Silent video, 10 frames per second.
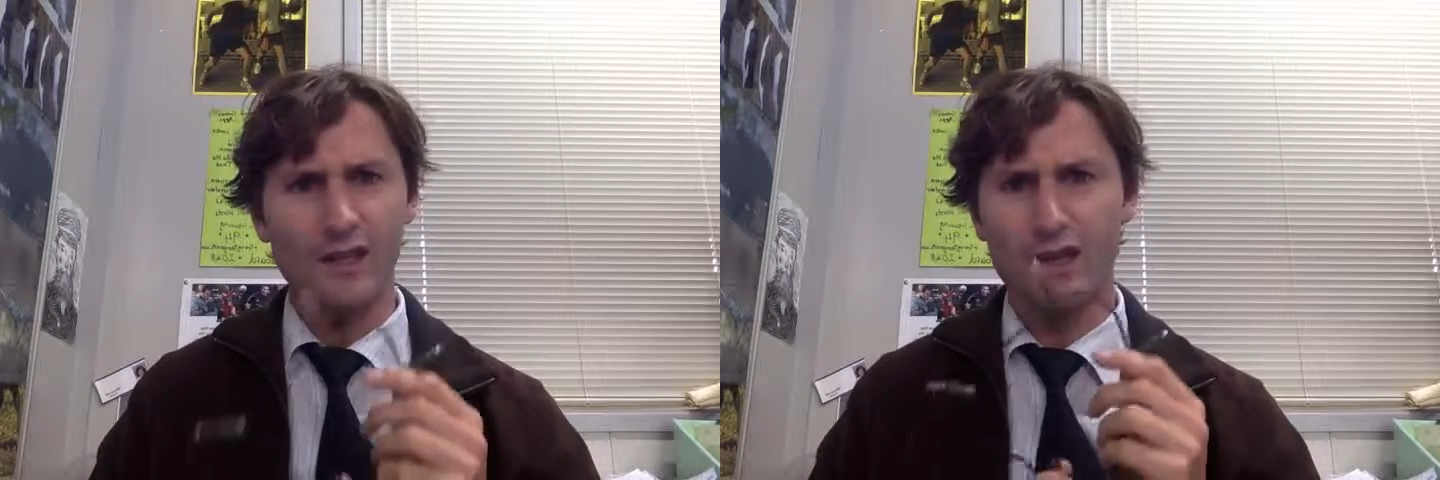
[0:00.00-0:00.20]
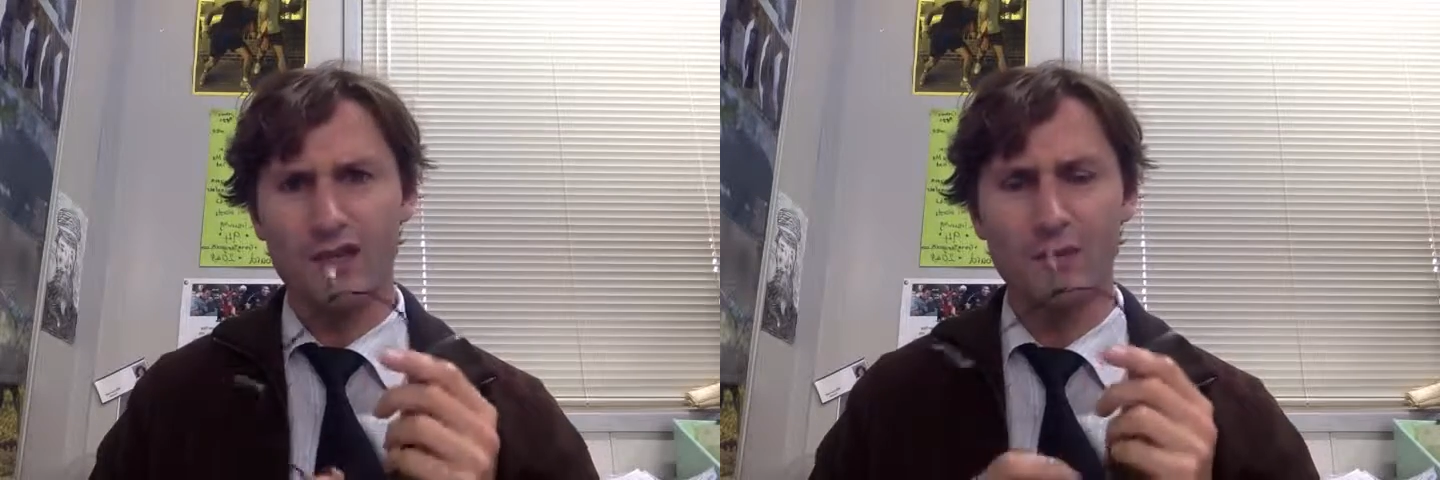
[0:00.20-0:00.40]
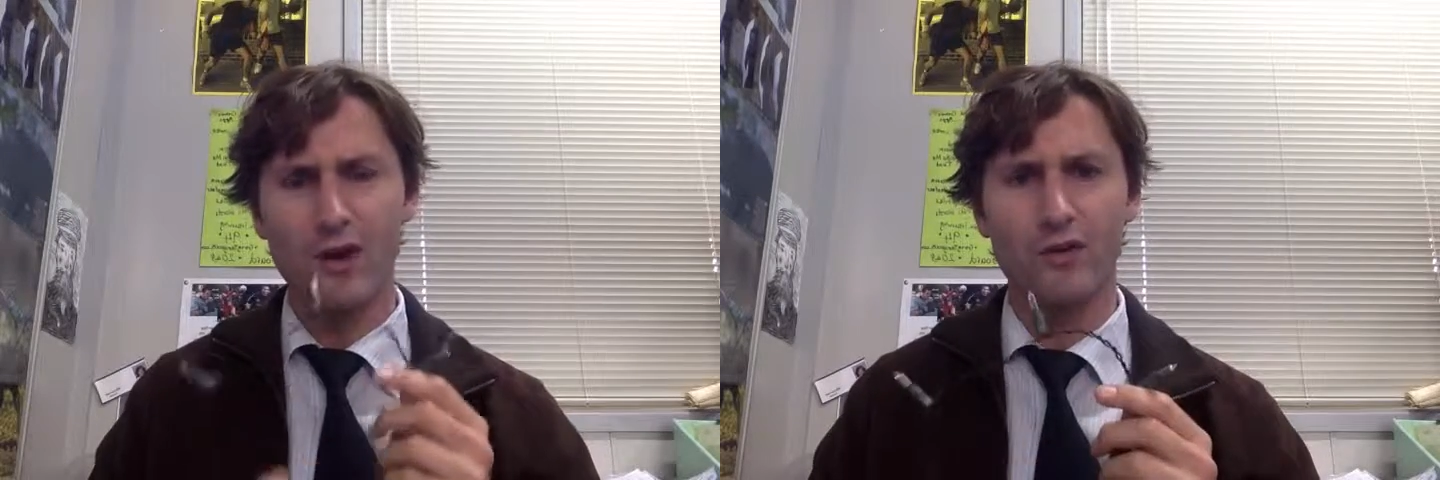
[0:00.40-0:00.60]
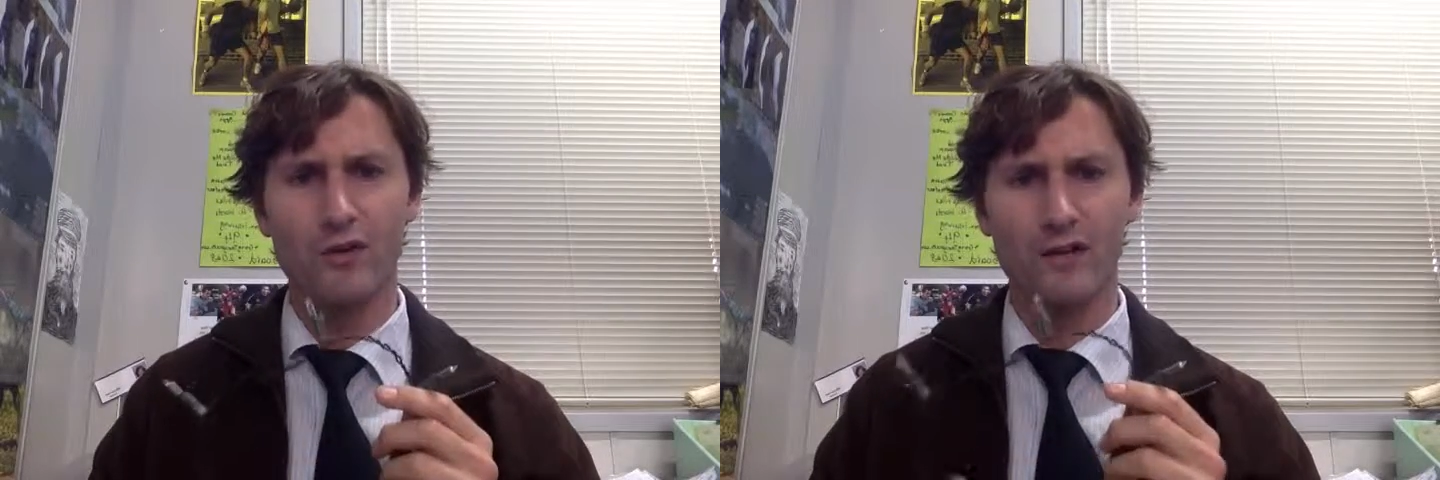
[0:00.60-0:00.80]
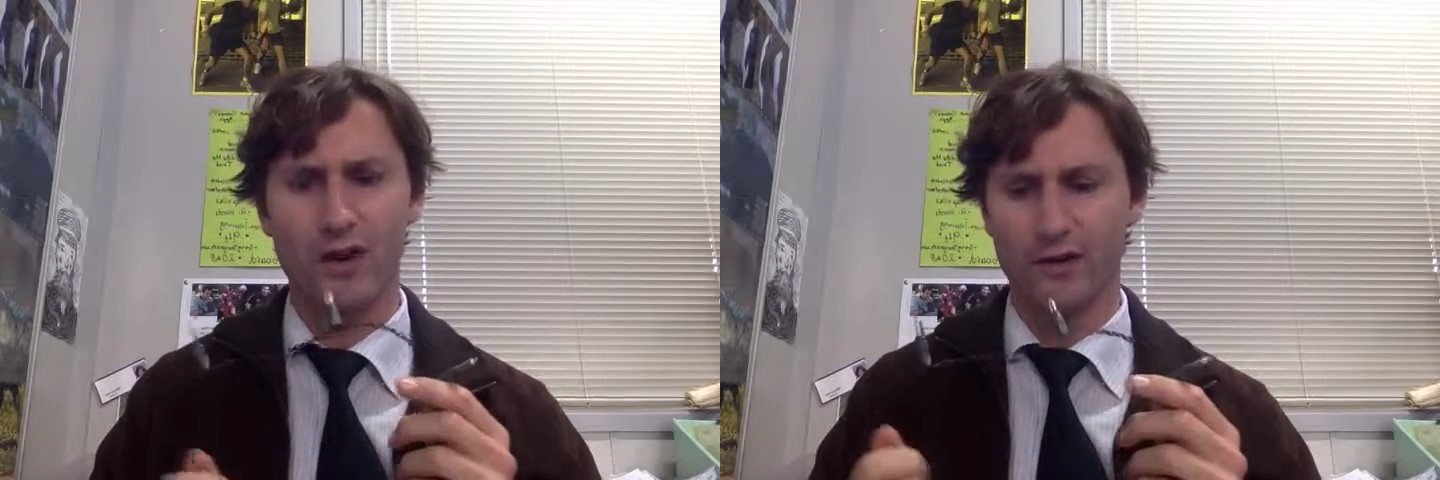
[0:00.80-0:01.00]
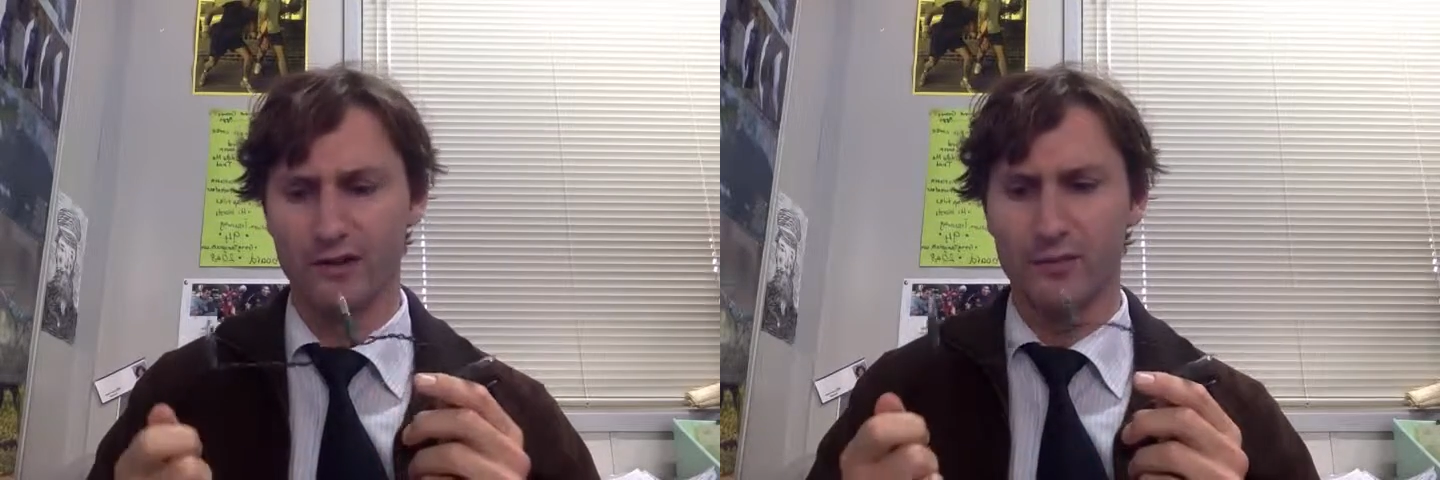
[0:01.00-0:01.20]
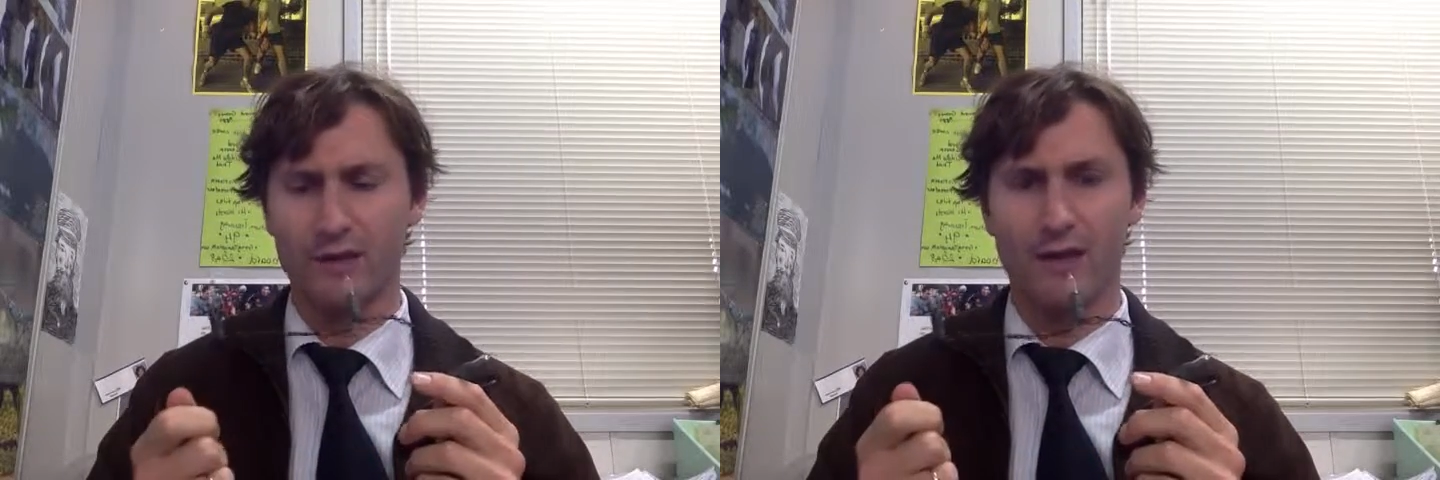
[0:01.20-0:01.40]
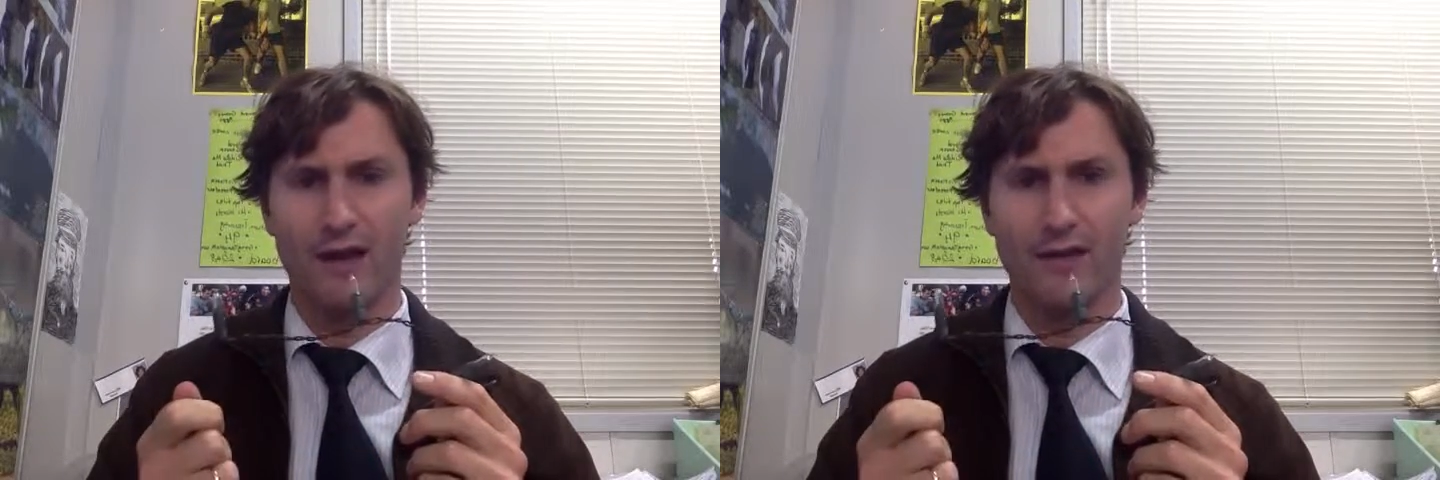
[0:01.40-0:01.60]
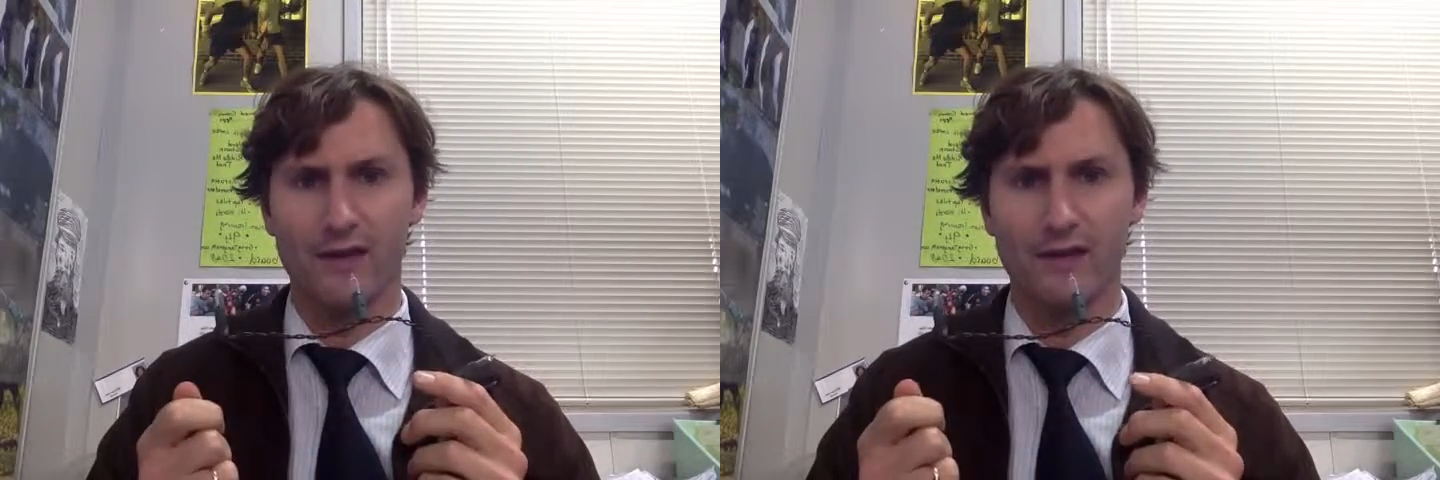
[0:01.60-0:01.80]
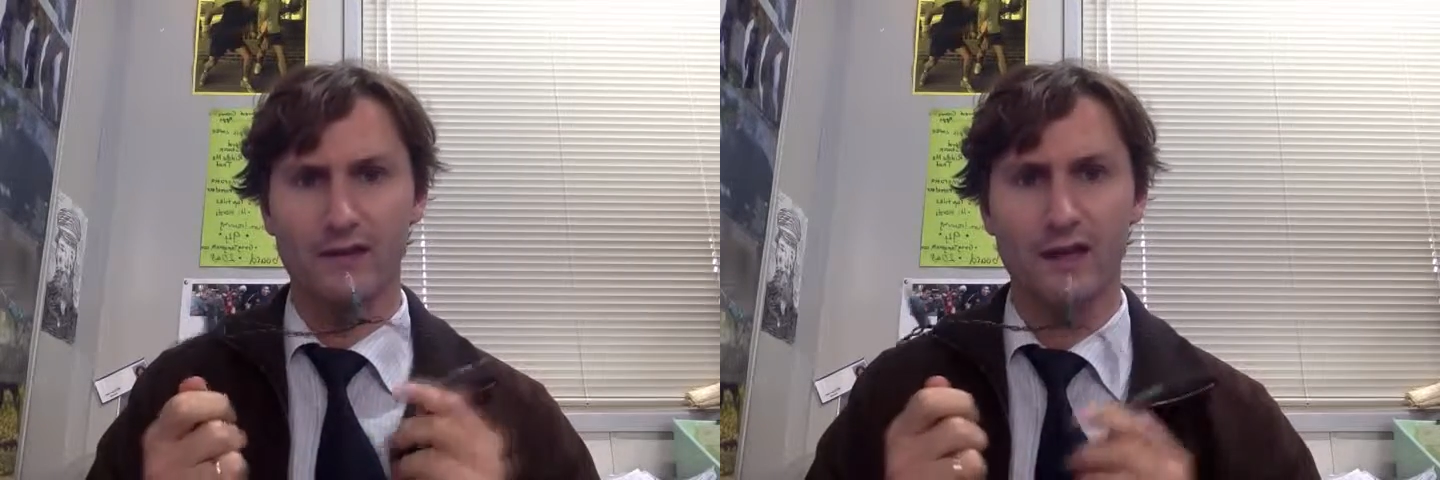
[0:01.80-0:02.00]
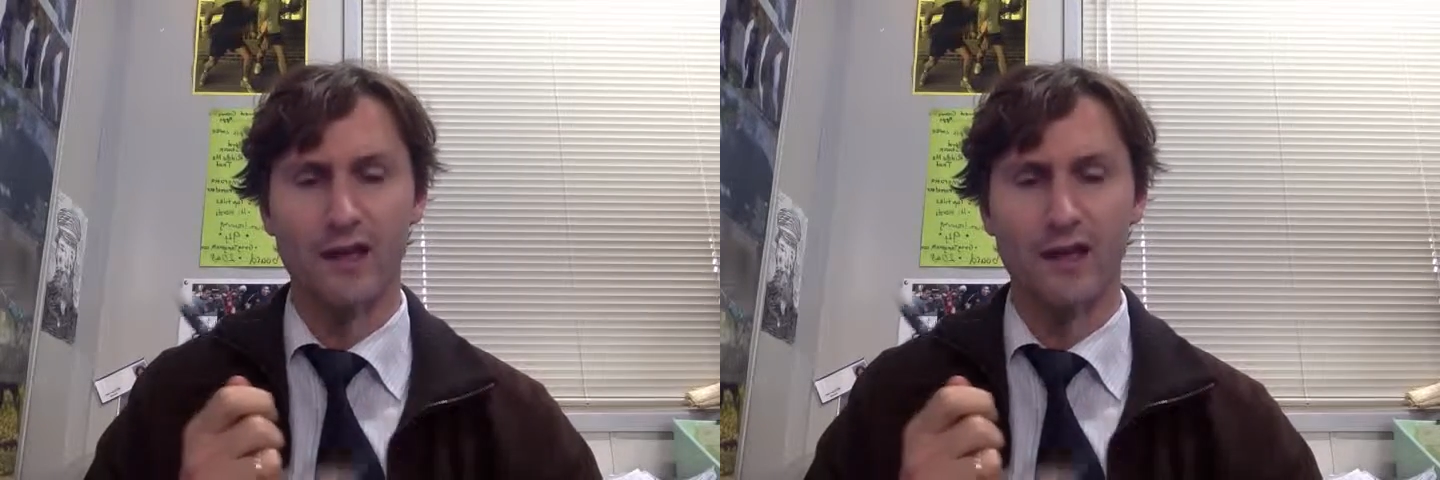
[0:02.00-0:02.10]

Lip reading: Now you might already know a little bit about these,